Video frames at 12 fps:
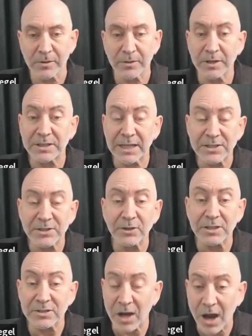The desert
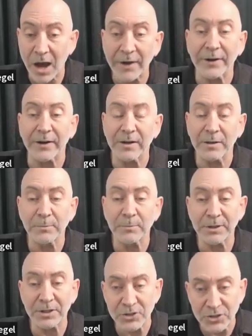is hotter,
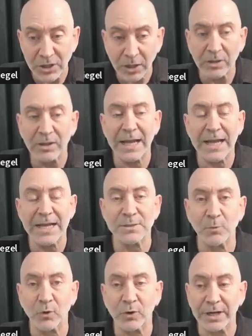but the jungle has
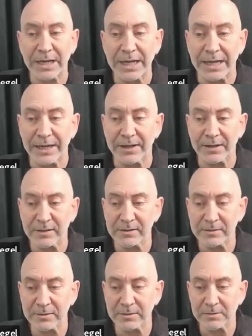more heat.
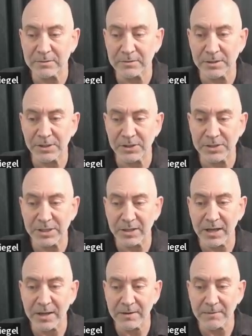Can you see
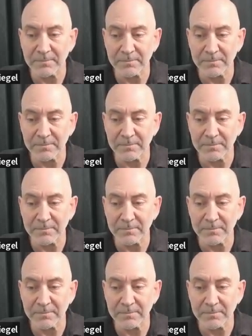that?